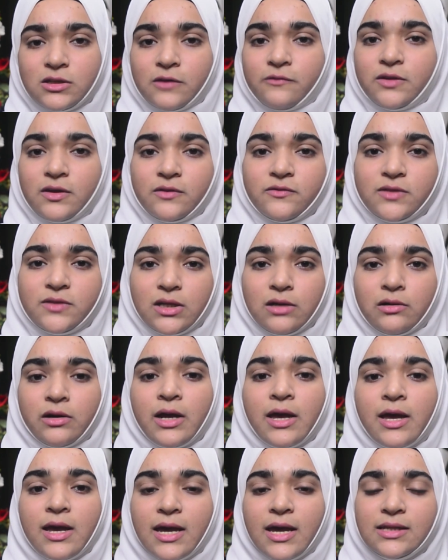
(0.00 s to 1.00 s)
of Tafsir,
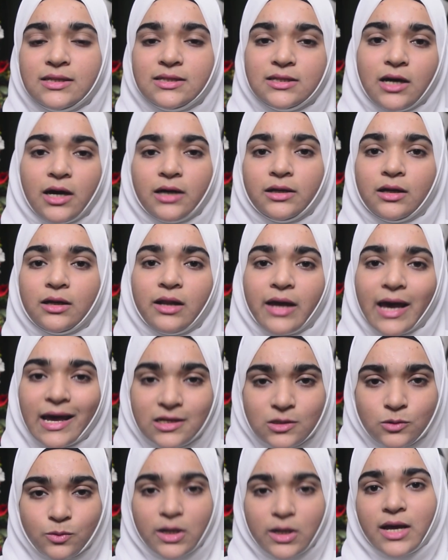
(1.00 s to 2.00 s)
Internal
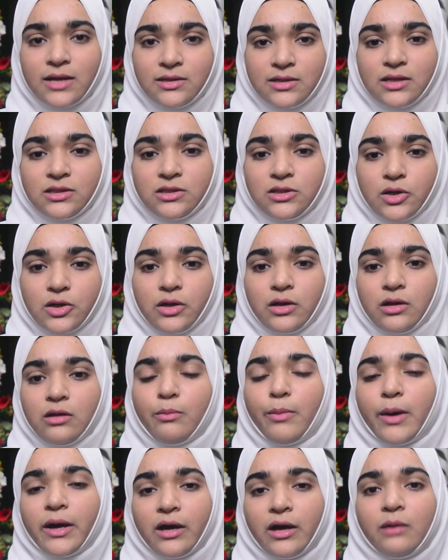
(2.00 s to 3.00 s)
as Well as External
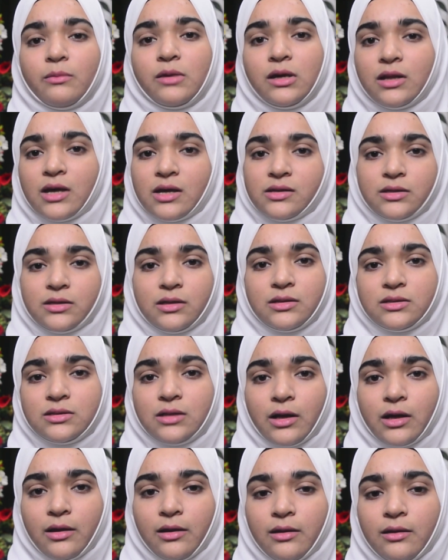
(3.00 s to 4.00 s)
by Amin, Ahsan,
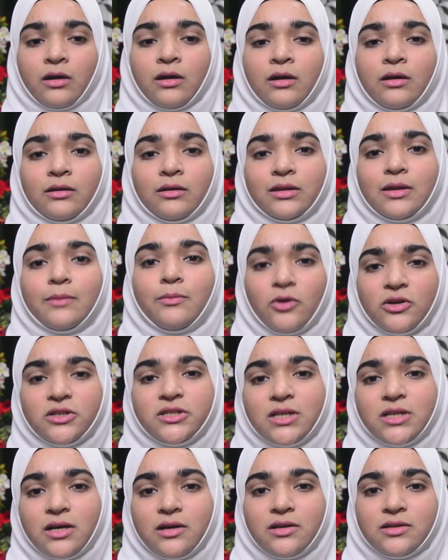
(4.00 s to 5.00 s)
Islahi. The book
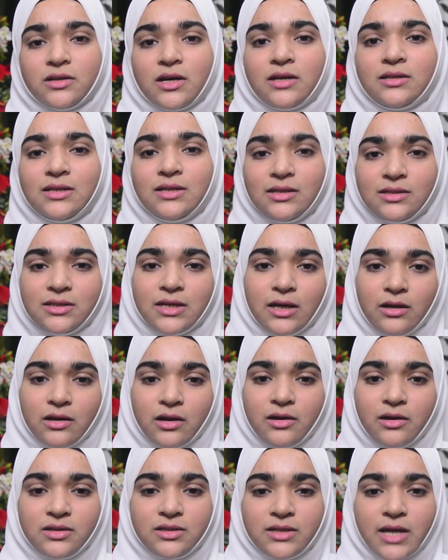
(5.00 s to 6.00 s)
shares a detailed
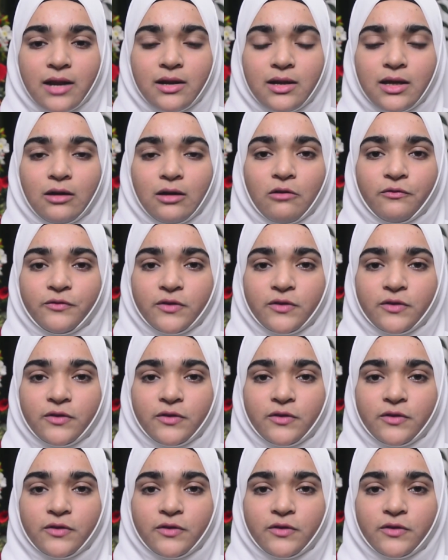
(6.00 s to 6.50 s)
understanding of